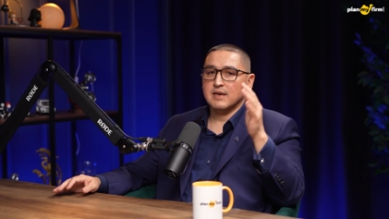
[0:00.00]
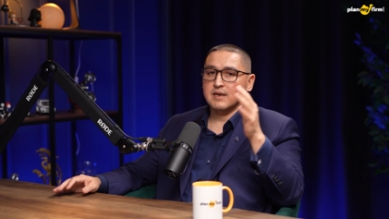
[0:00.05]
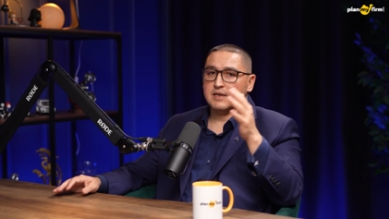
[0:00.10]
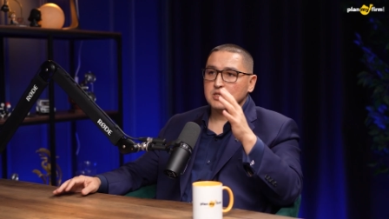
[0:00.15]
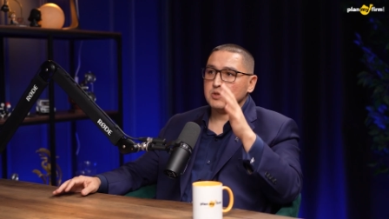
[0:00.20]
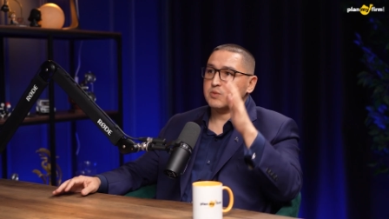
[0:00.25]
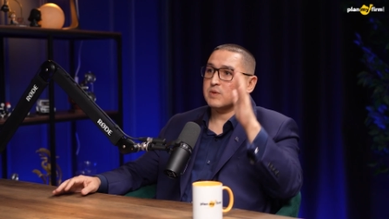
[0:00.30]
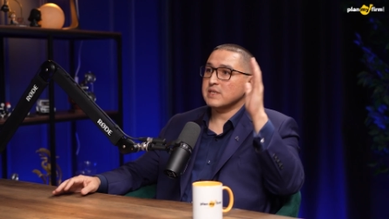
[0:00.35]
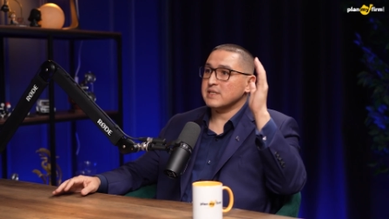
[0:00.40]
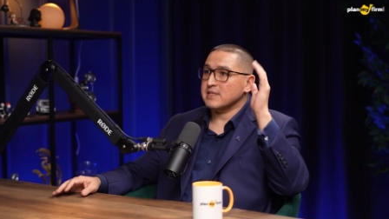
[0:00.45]

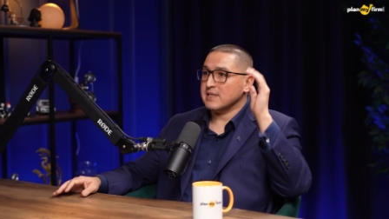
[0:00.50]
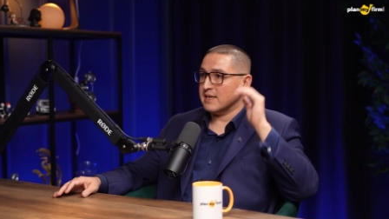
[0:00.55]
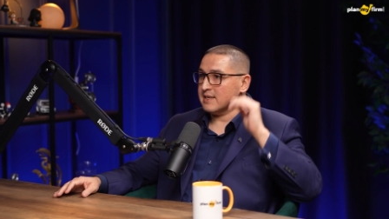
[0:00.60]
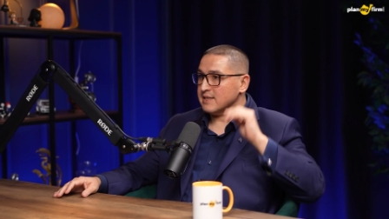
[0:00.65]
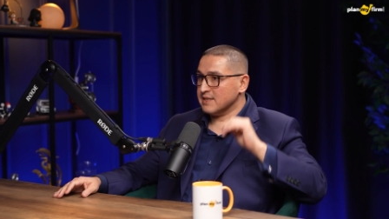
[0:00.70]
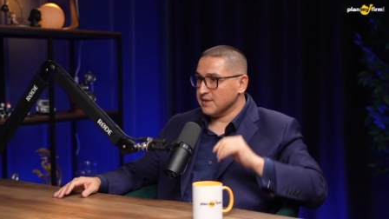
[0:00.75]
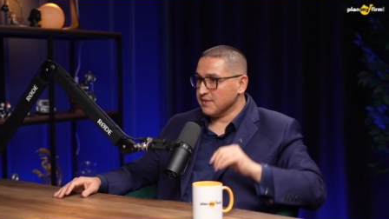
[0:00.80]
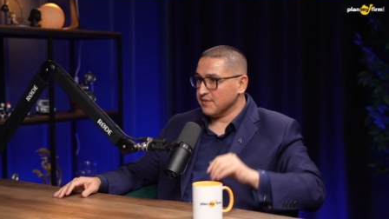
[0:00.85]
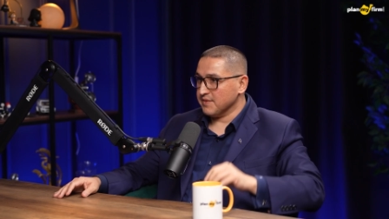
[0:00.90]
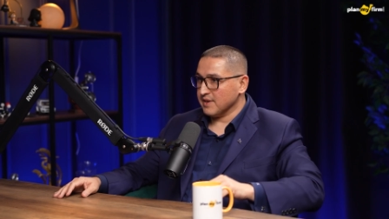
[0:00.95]
Swiss
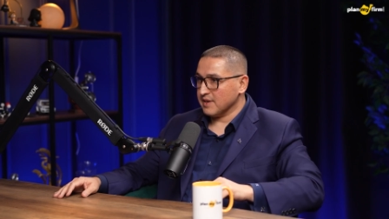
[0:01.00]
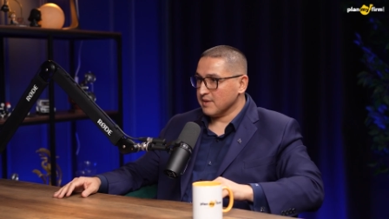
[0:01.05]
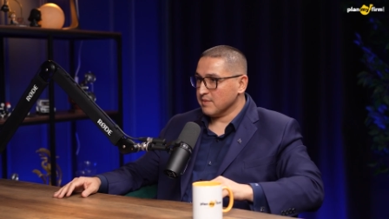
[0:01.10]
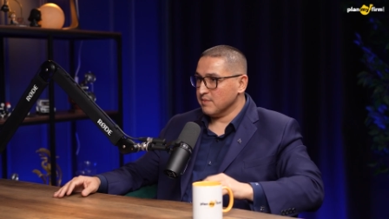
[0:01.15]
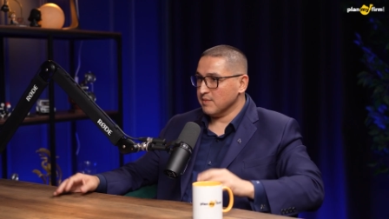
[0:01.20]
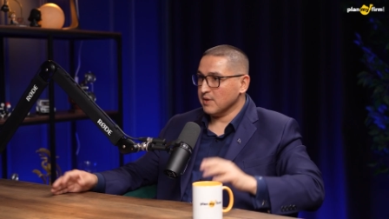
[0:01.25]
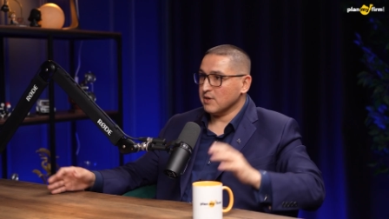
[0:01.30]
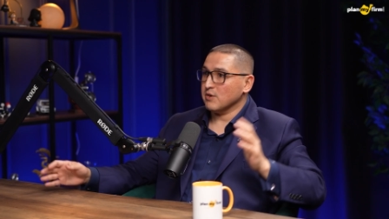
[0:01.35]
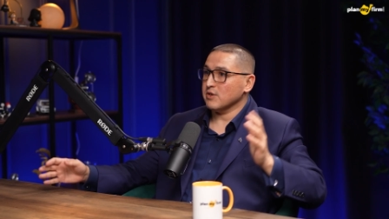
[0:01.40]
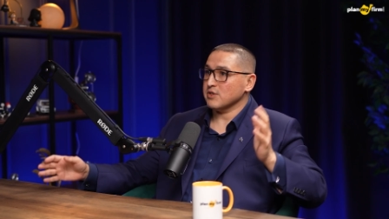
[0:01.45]
Scientific
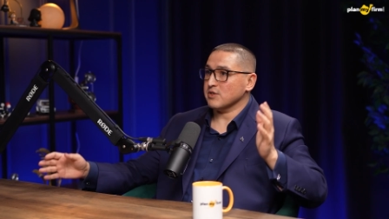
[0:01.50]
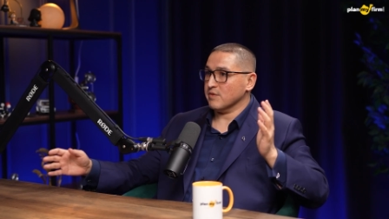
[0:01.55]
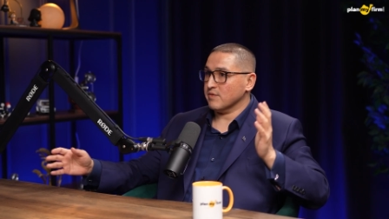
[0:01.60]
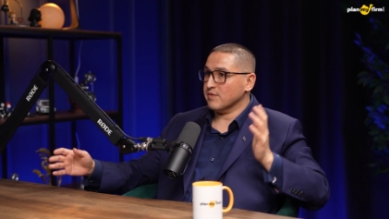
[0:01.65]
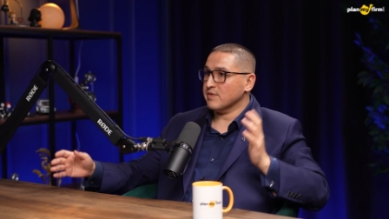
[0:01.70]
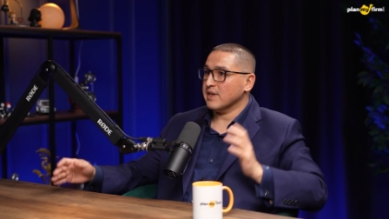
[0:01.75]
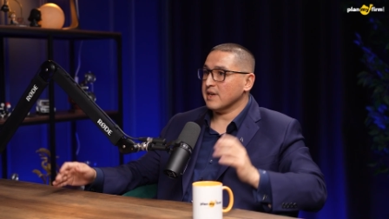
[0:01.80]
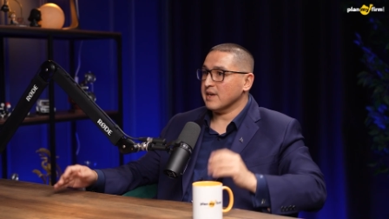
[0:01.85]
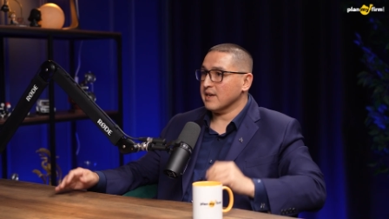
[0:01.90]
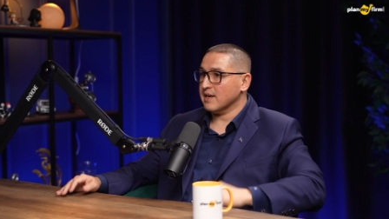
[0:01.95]
because
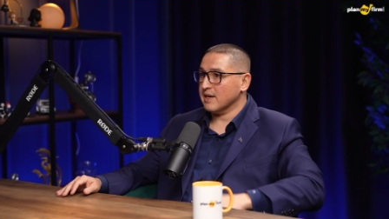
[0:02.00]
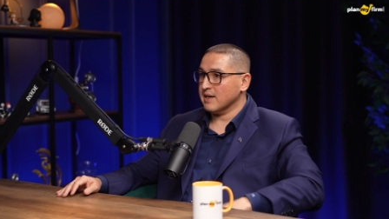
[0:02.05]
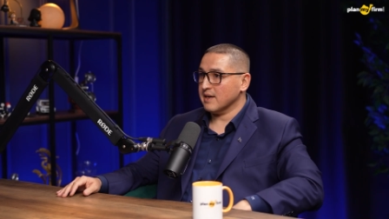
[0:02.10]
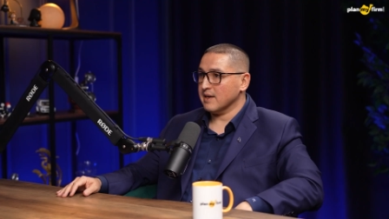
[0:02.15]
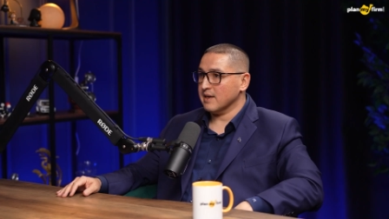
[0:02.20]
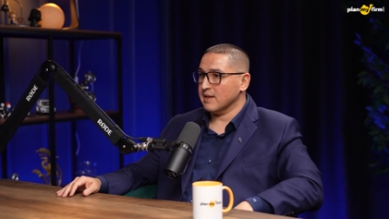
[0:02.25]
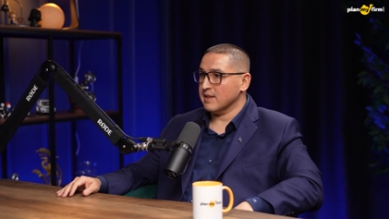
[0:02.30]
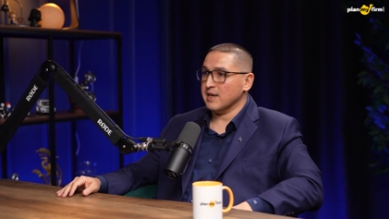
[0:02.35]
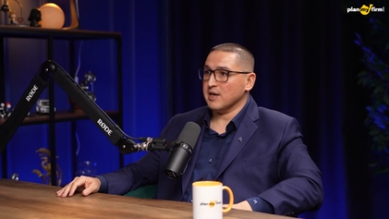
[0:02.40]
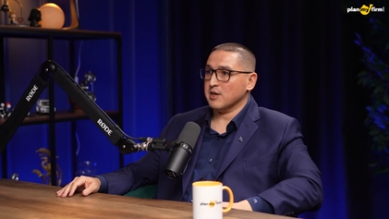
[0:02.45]
of
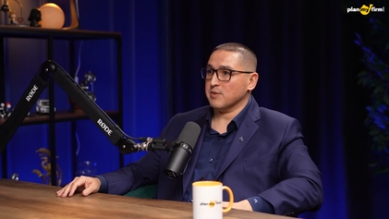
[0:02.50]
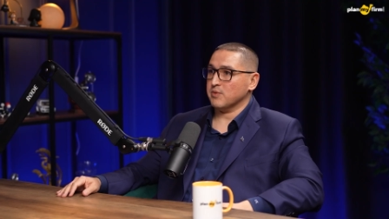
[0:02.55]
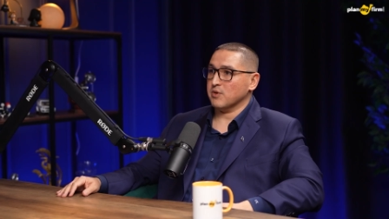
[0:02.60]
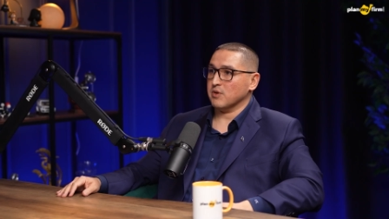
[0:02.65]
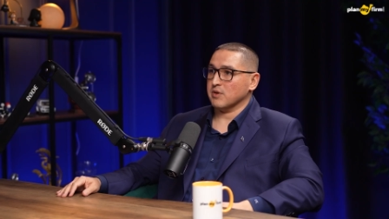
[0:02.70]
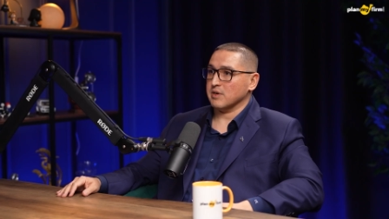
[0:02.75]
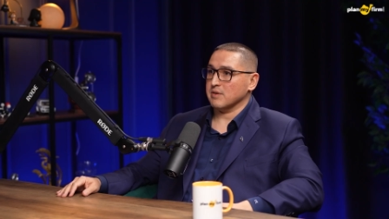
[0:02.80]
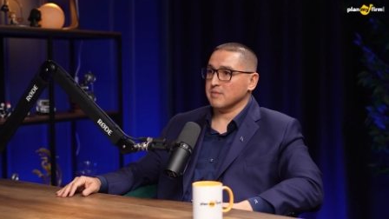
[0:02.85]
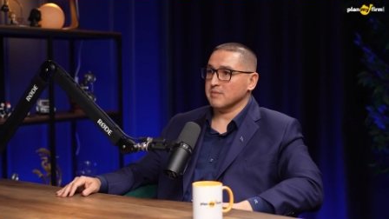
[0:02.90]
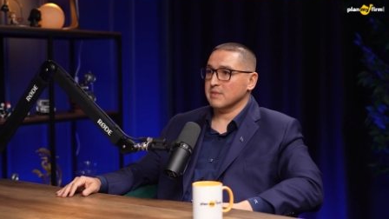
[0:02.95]
their
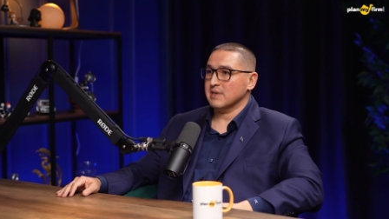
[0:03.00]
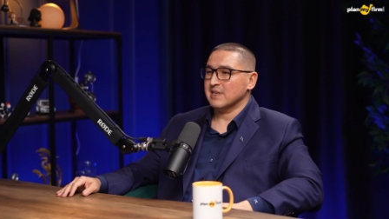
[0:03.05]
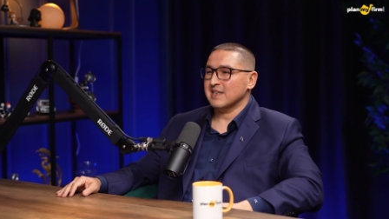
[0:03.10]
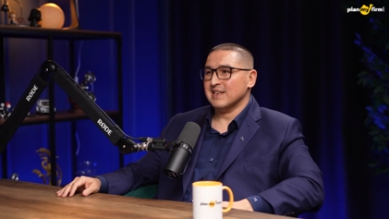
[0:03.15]
program.